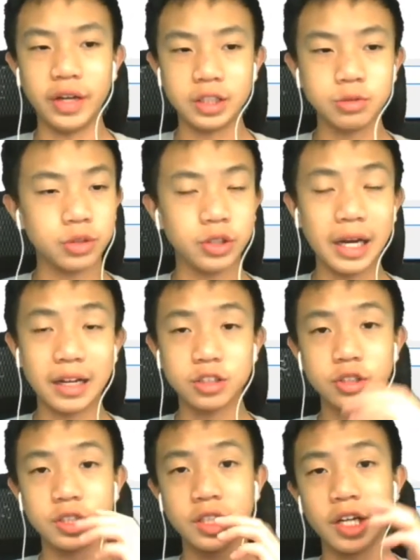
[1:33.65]
Well, you actually
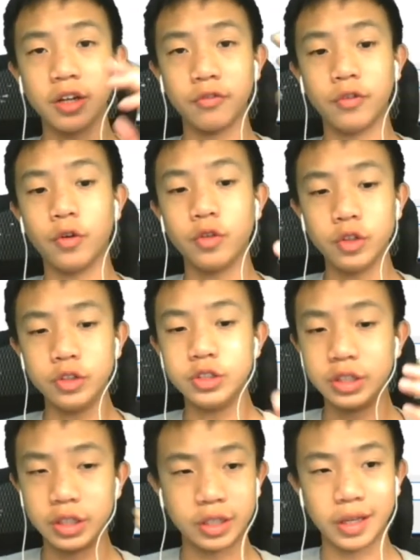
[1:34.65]
take a photo using the
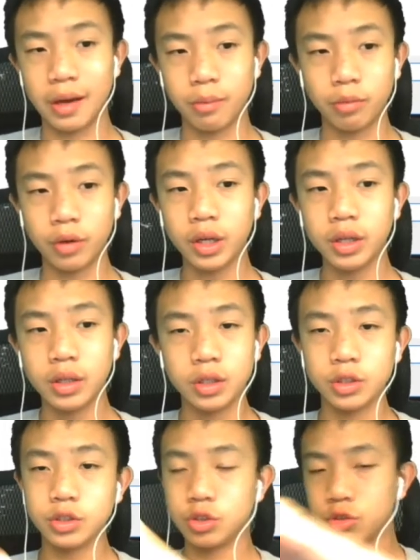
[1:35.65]
camera,
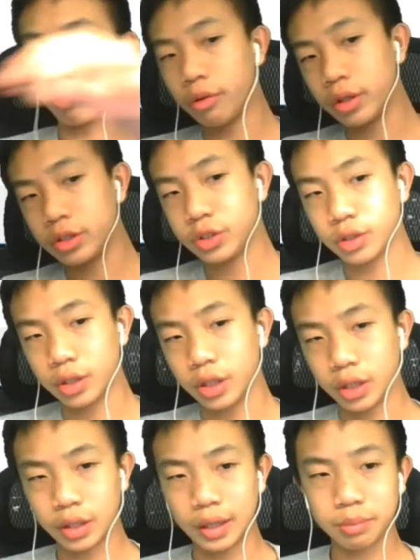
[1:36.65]
store into your
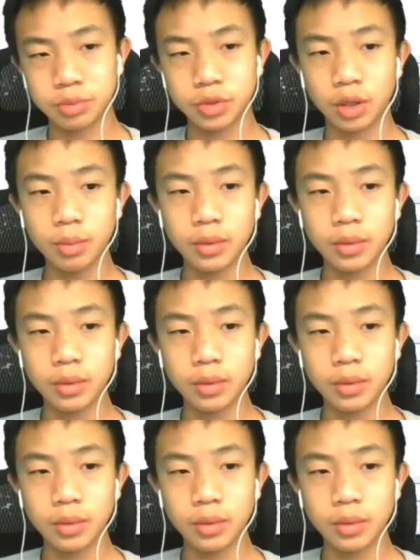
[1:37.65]
laptop.